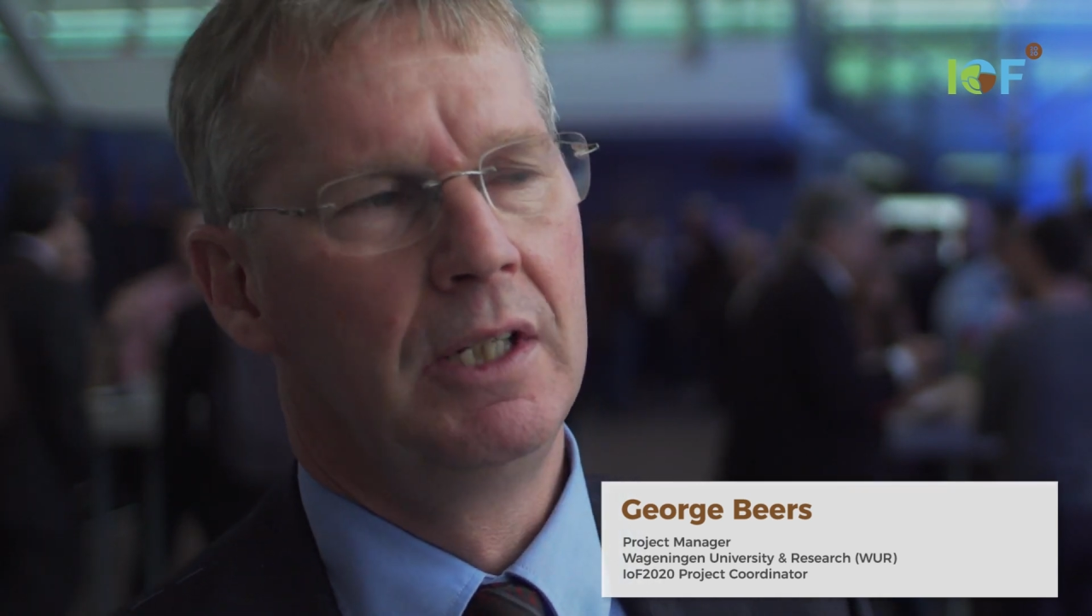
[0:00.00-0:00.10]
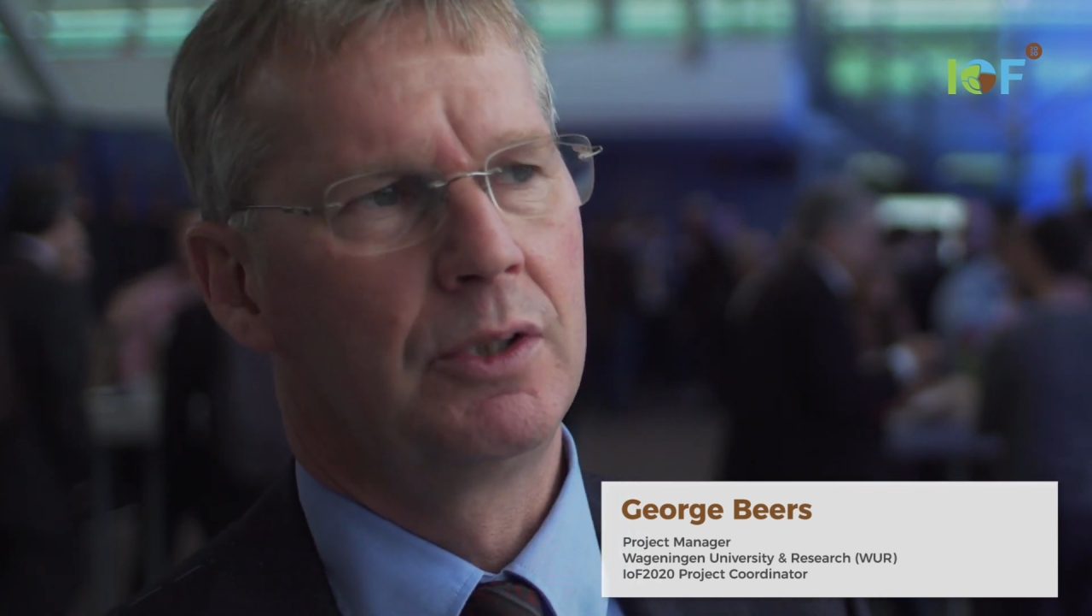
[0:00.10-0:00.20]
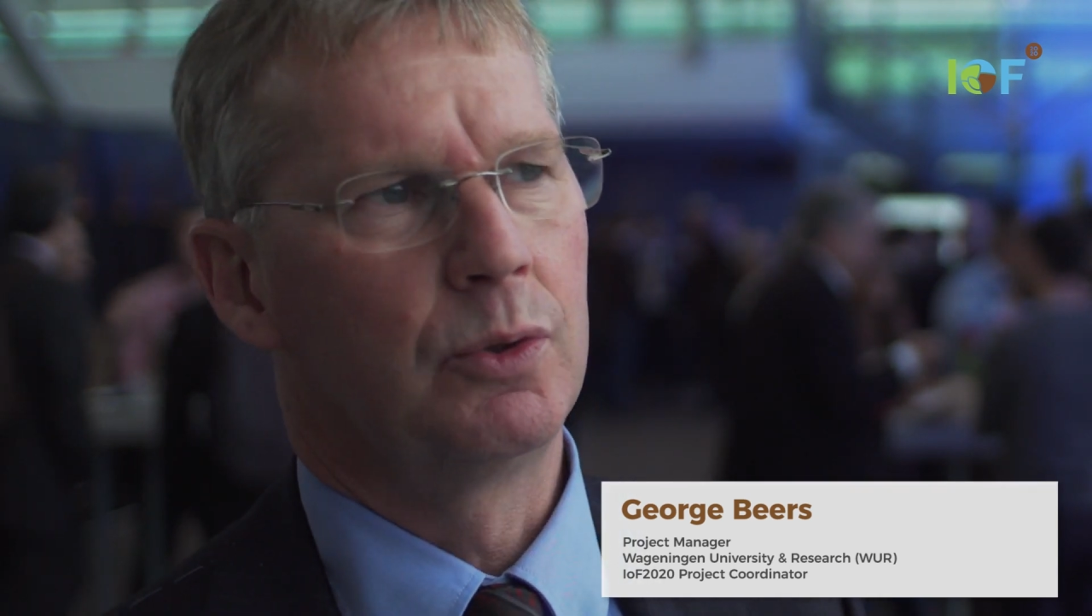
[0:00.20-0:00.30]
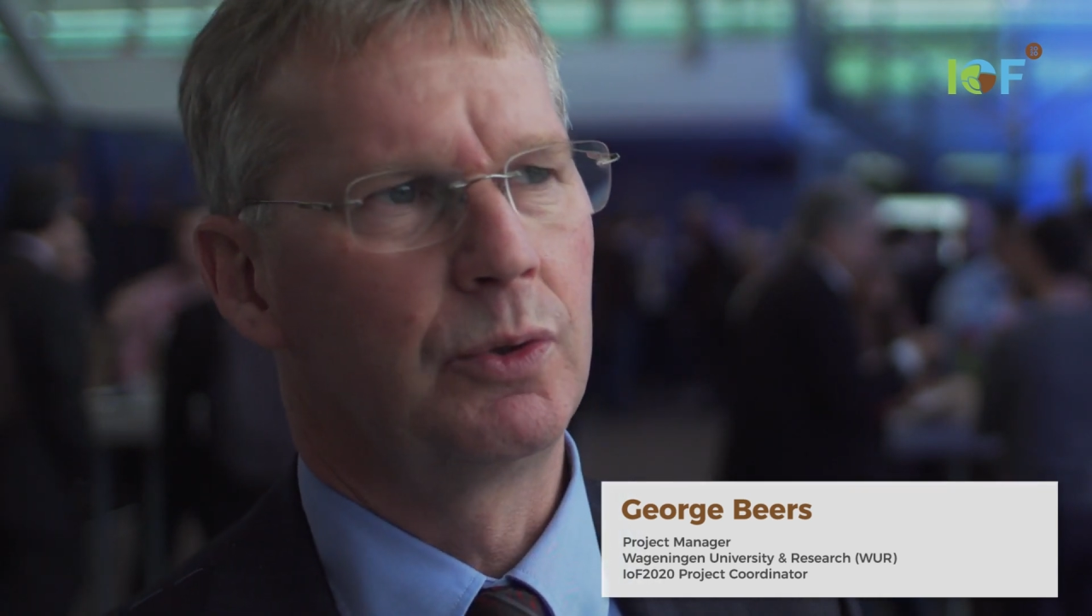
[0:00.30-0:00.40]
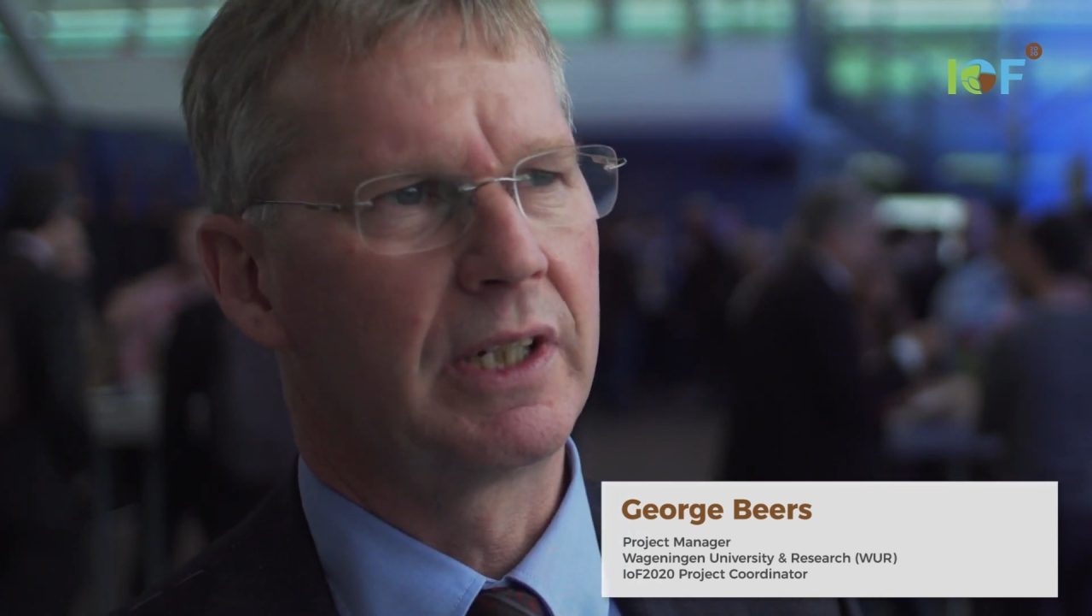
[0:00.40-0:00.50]

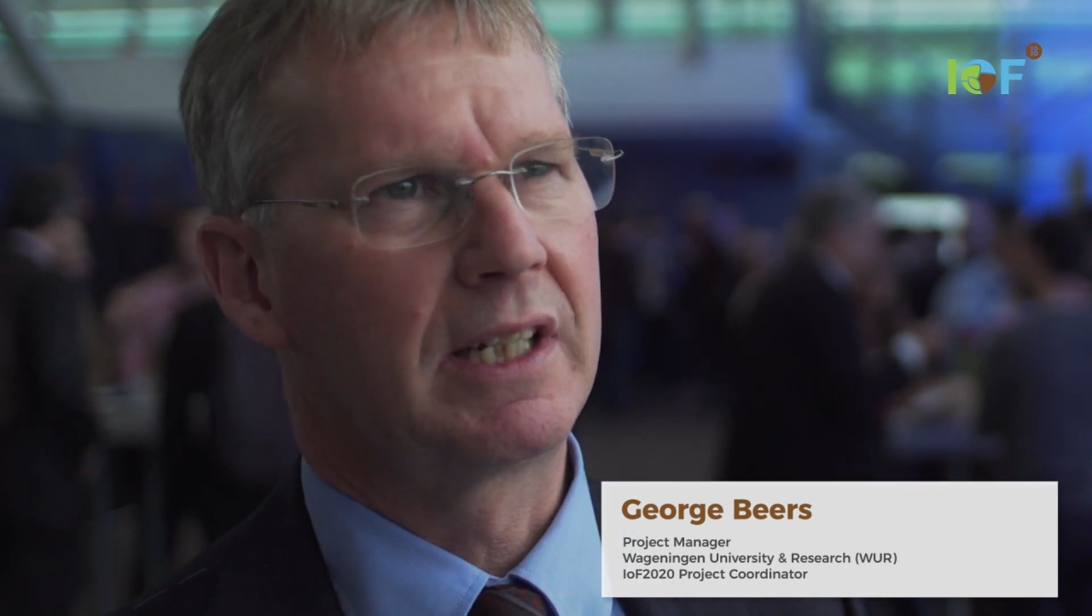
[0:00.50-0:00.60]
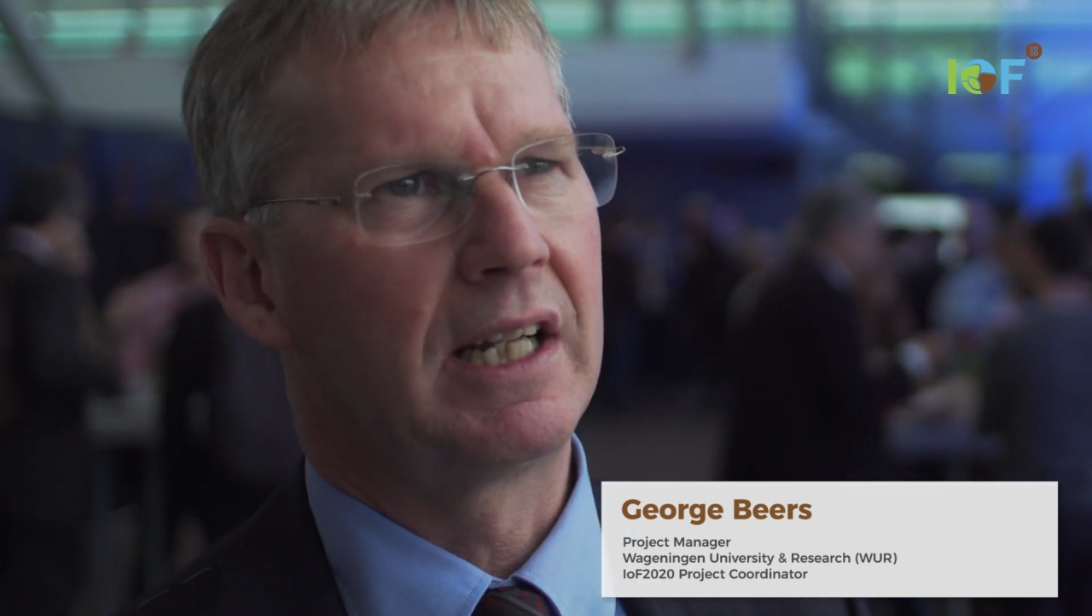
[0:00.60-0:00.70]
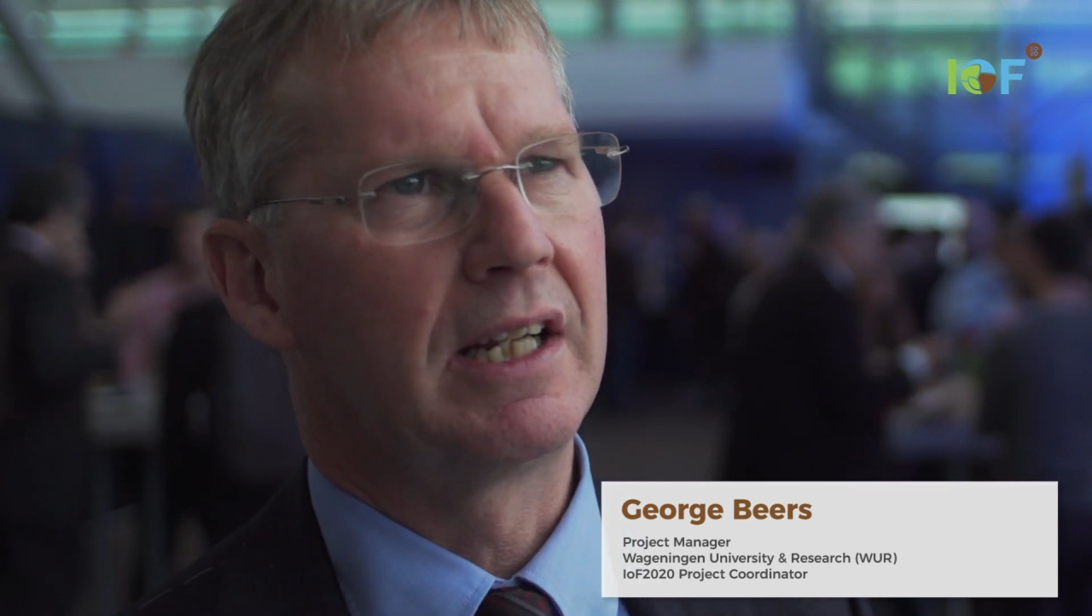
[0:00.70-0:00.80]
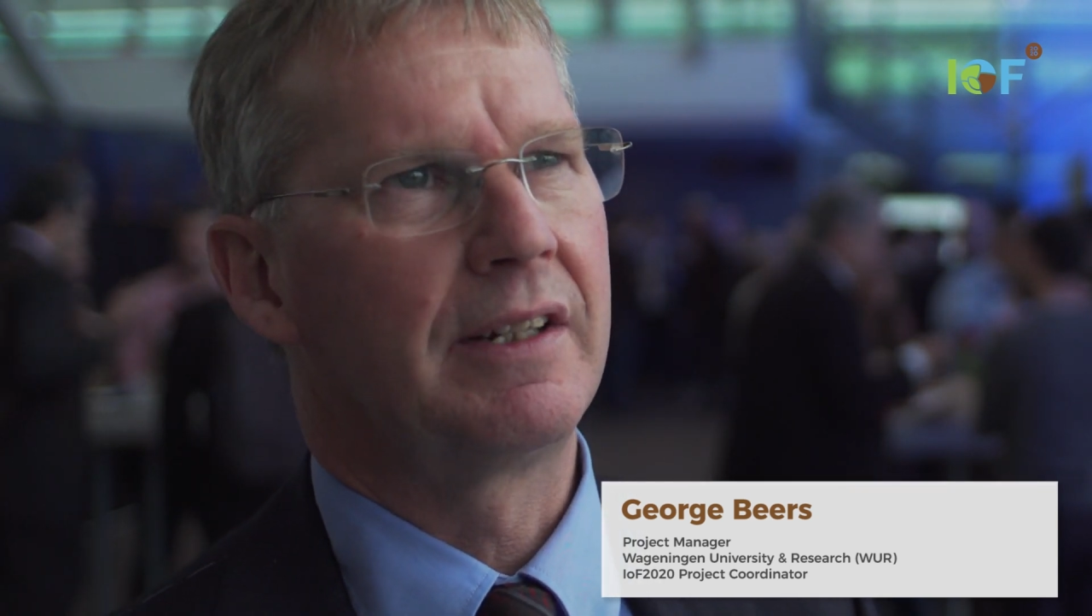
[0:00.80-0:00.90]
to take care